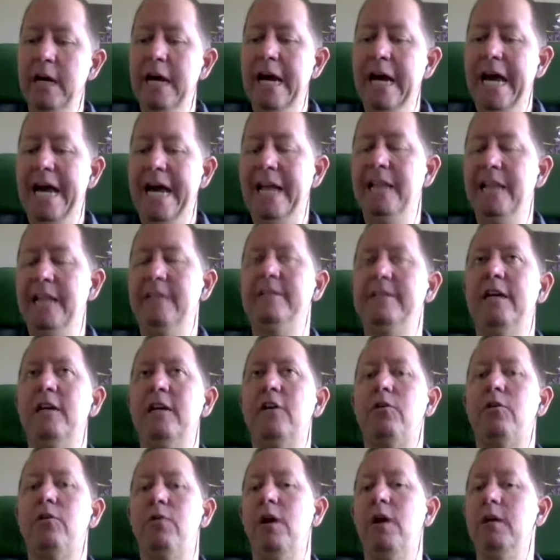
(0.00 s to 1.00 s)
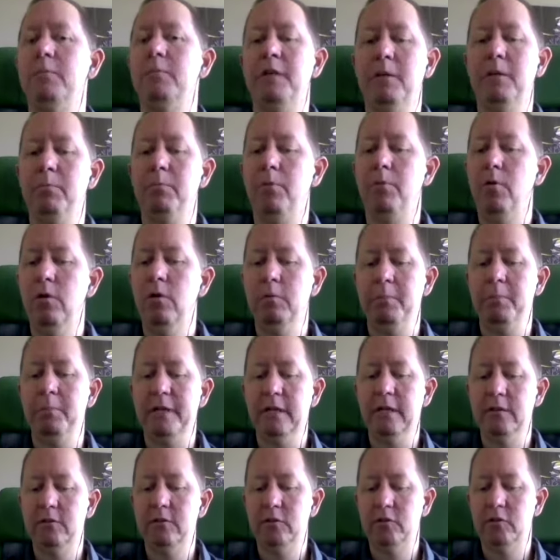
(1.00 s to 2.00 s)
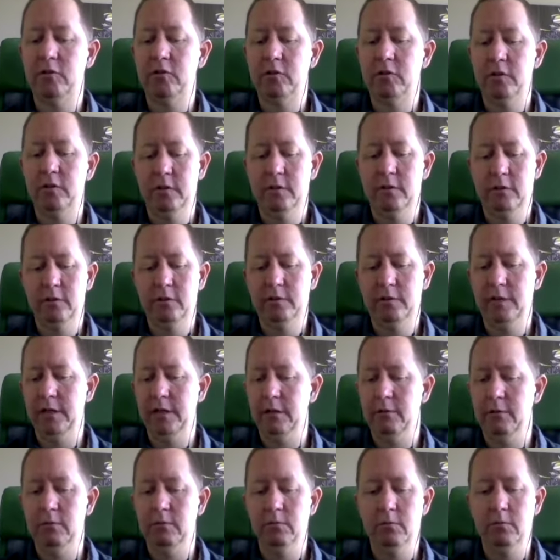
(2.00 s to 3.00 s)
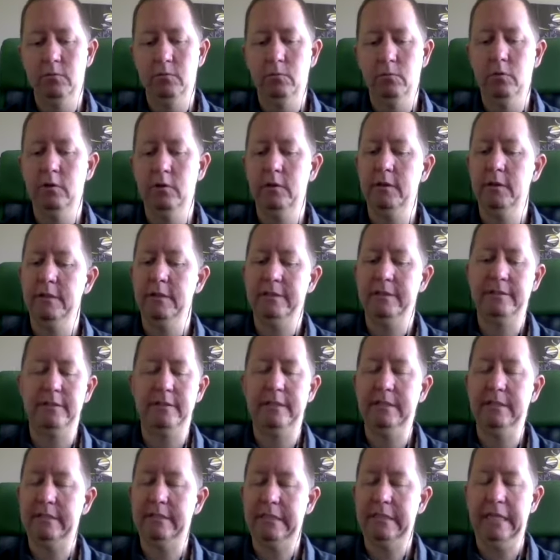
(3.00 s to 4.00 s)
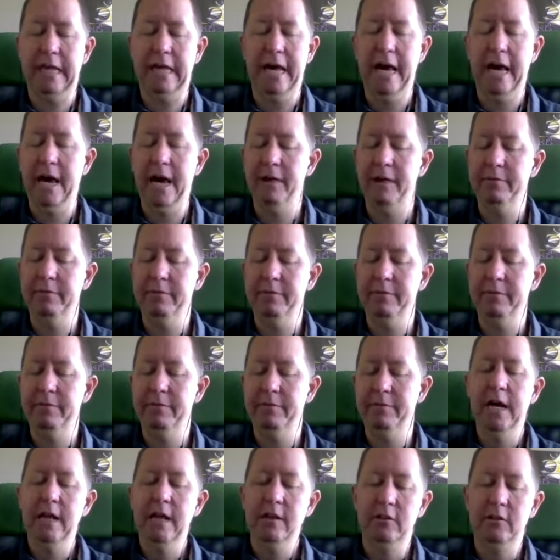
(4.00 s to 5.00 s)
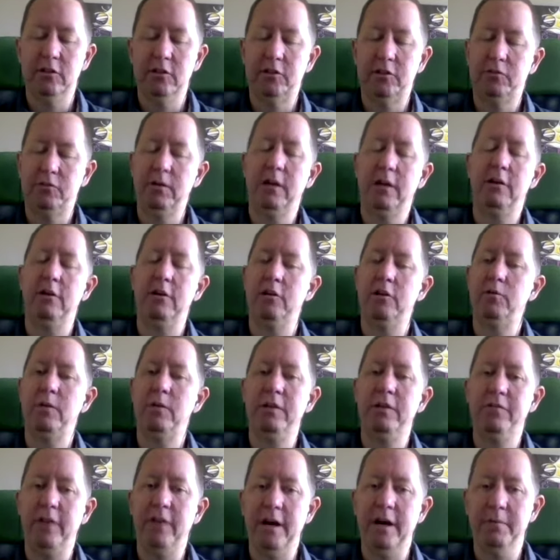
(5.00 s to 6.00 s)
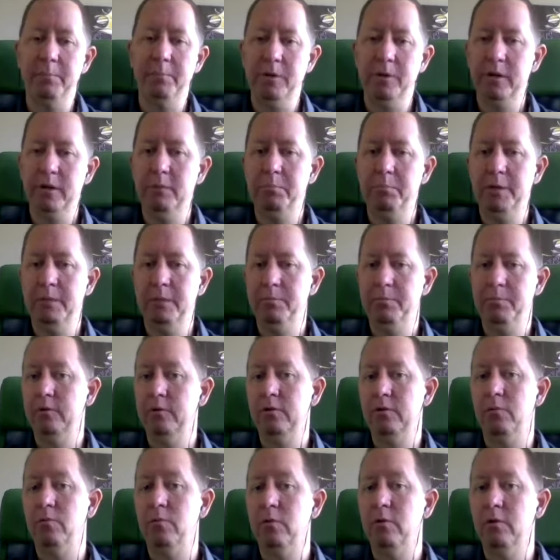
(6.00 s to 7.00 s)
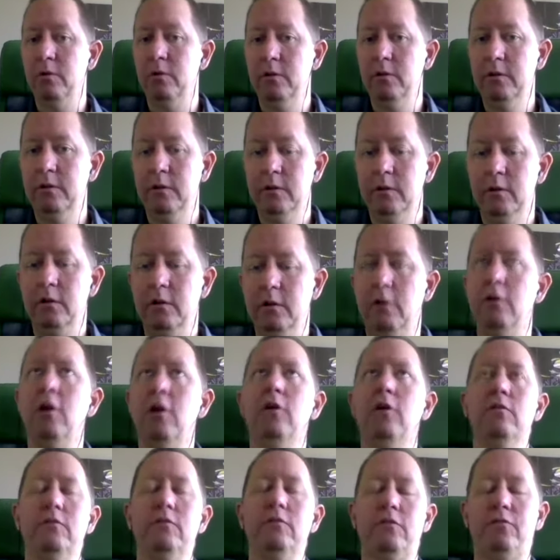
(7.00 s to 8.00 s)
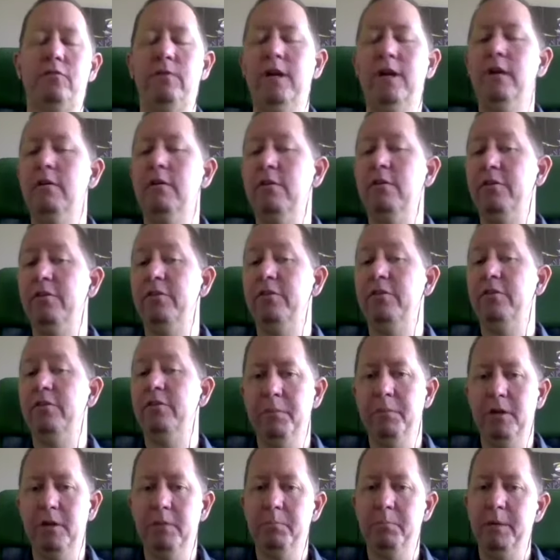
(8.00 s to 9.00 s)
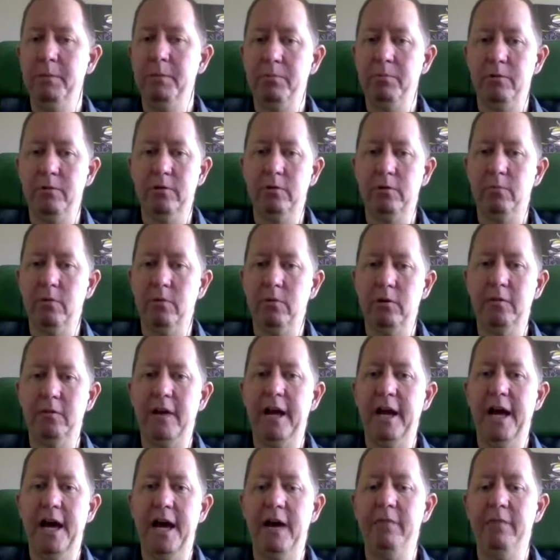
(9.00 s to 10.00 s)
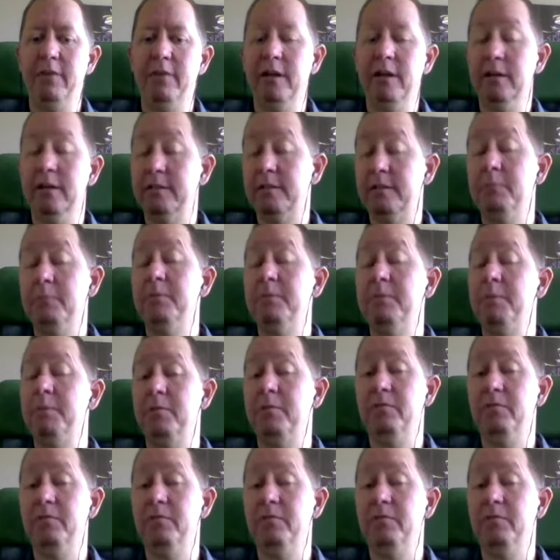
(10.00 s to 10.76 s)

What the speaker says: and it's incredibly important because there's like, well, the statistics that I have is there's 325 million people in the world, or no, 330 million people in the world that have some type of